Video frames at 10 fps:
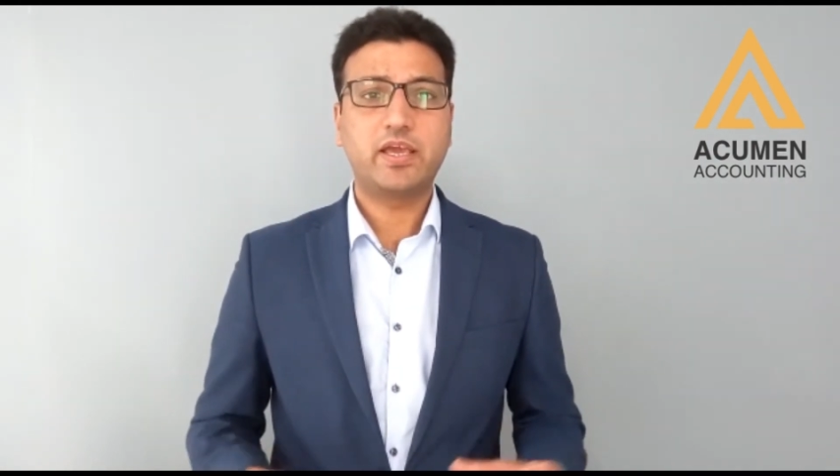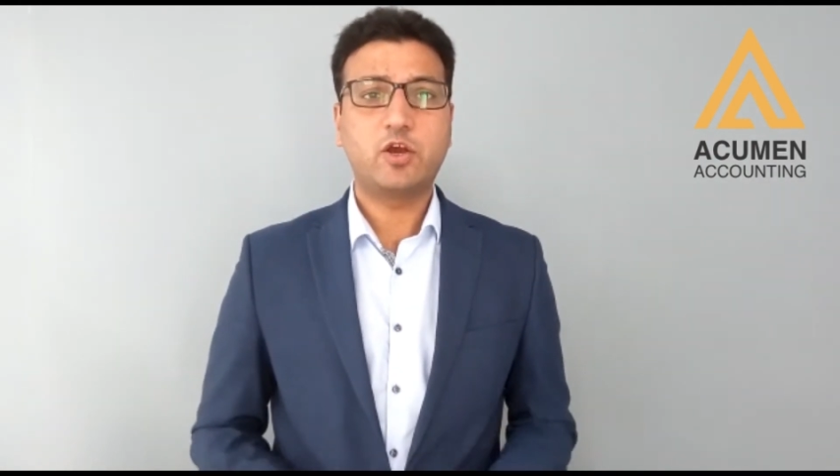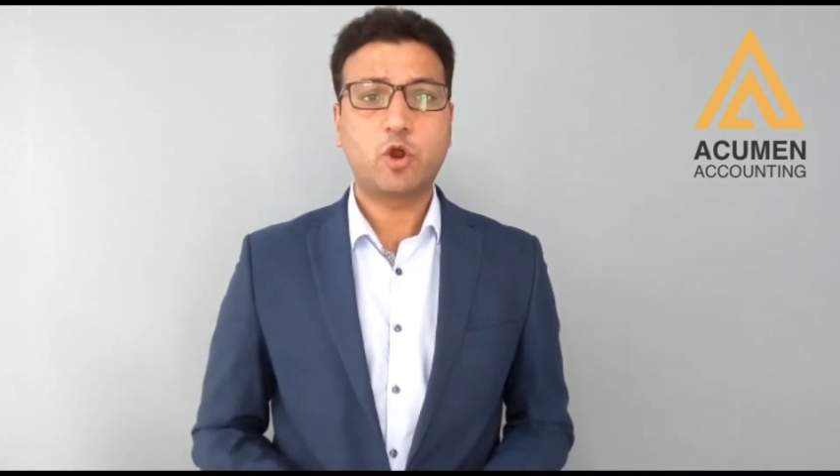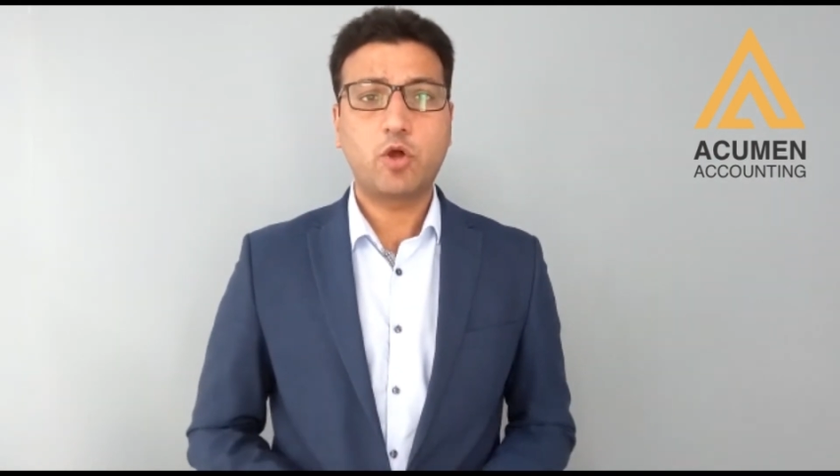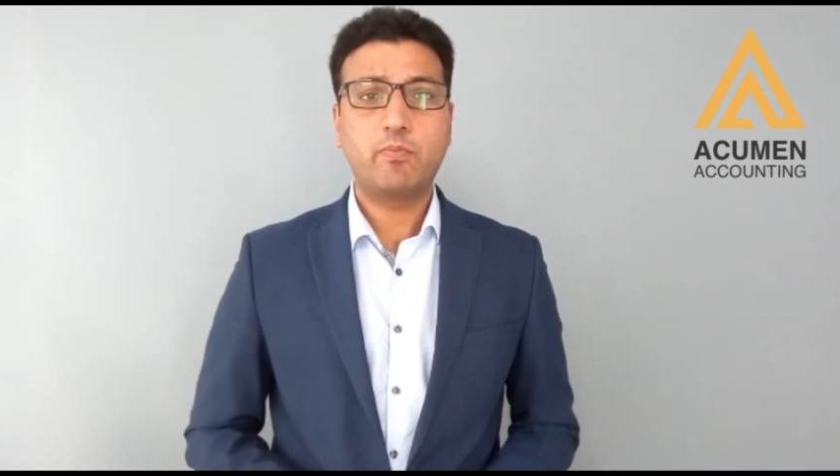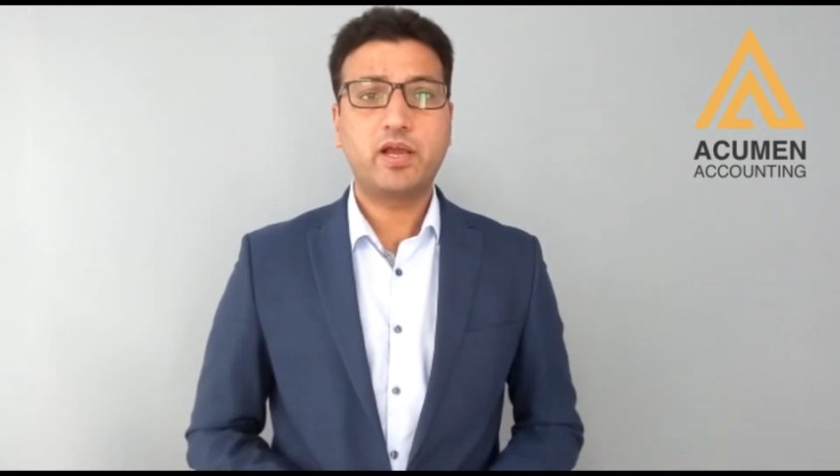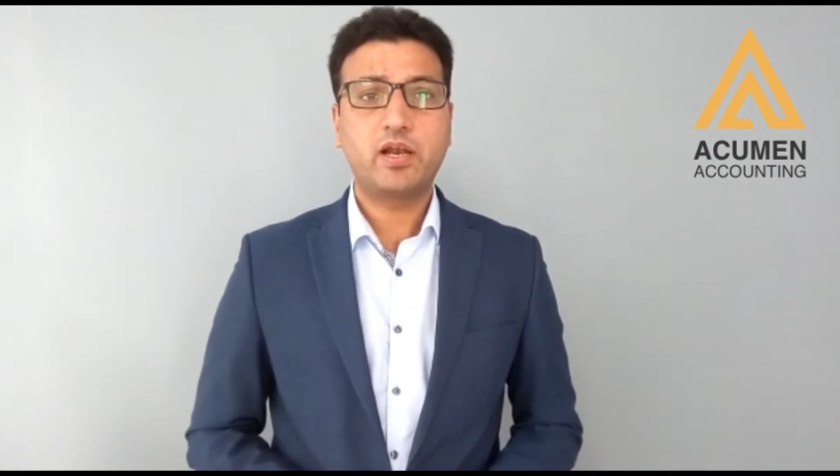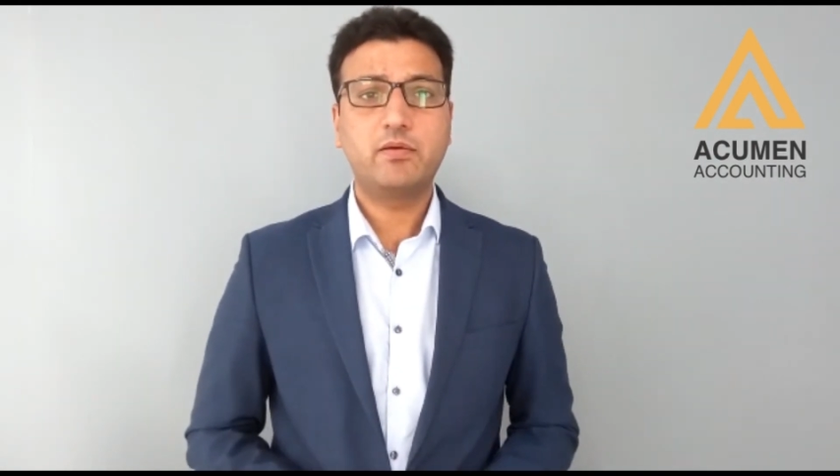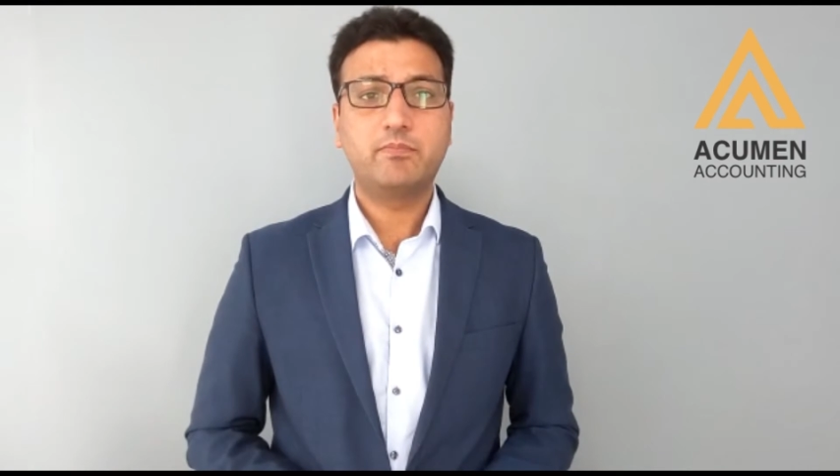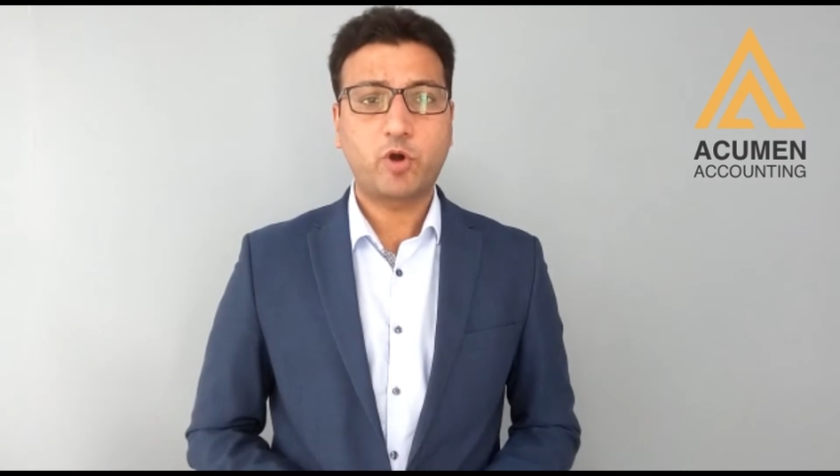
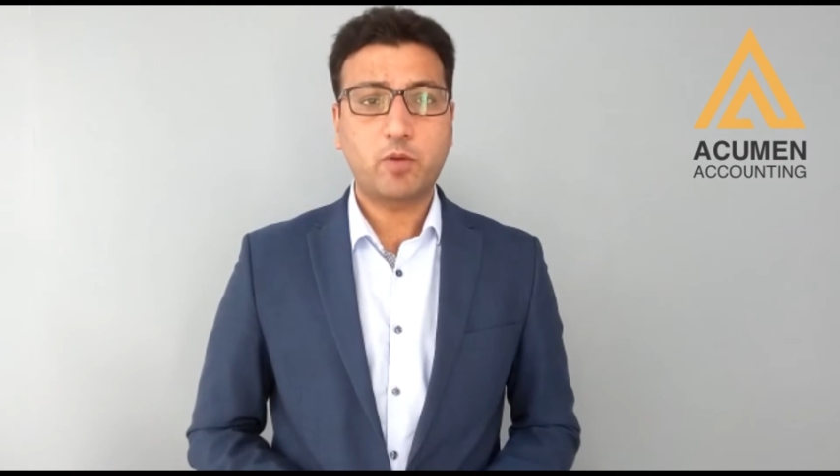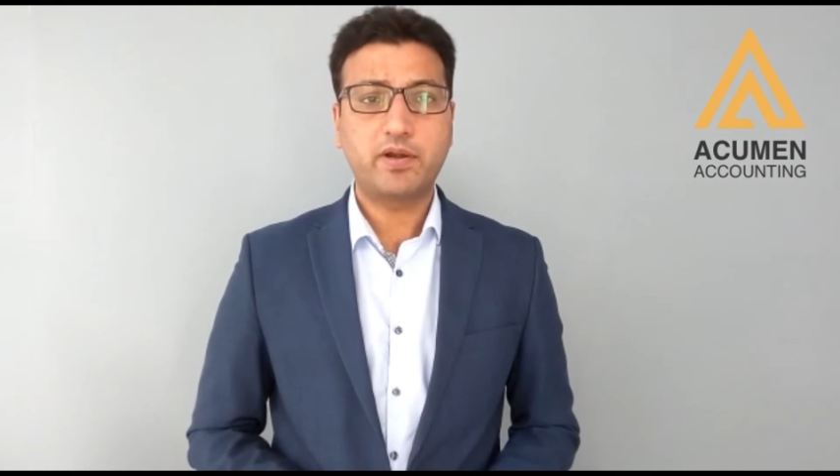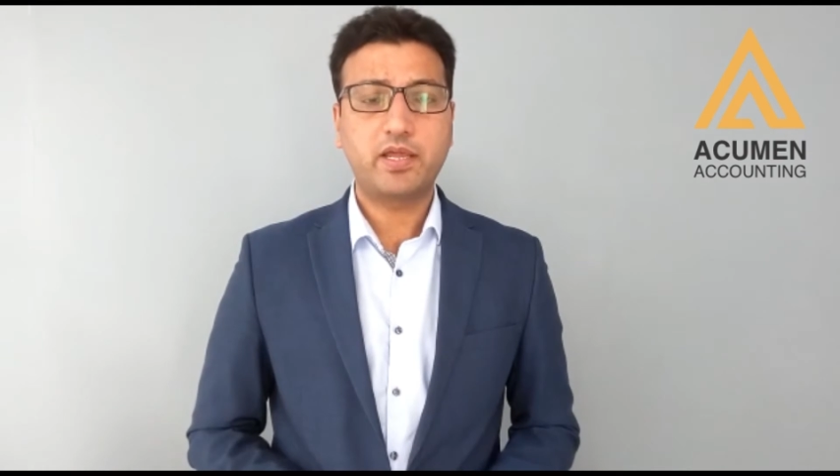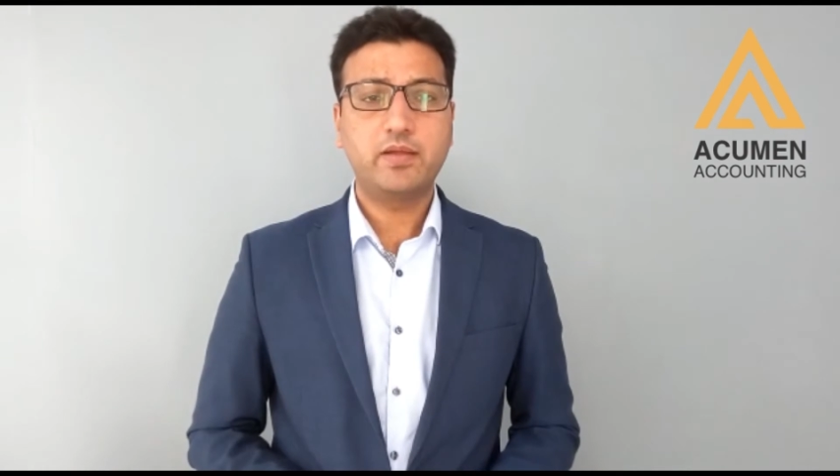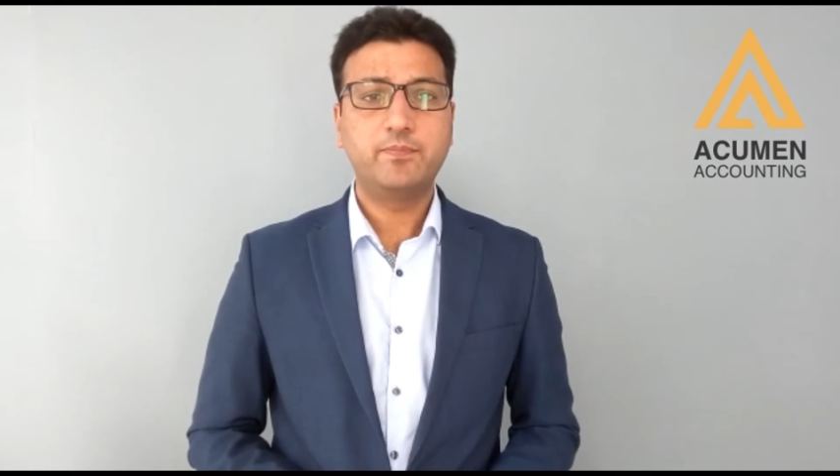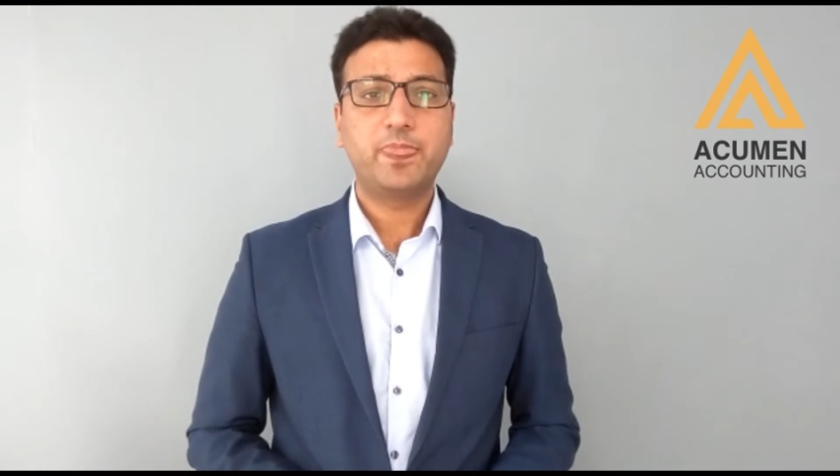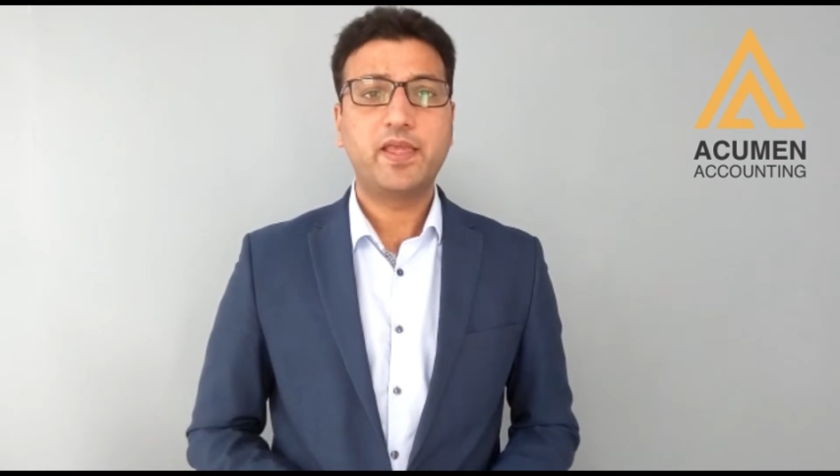economical property,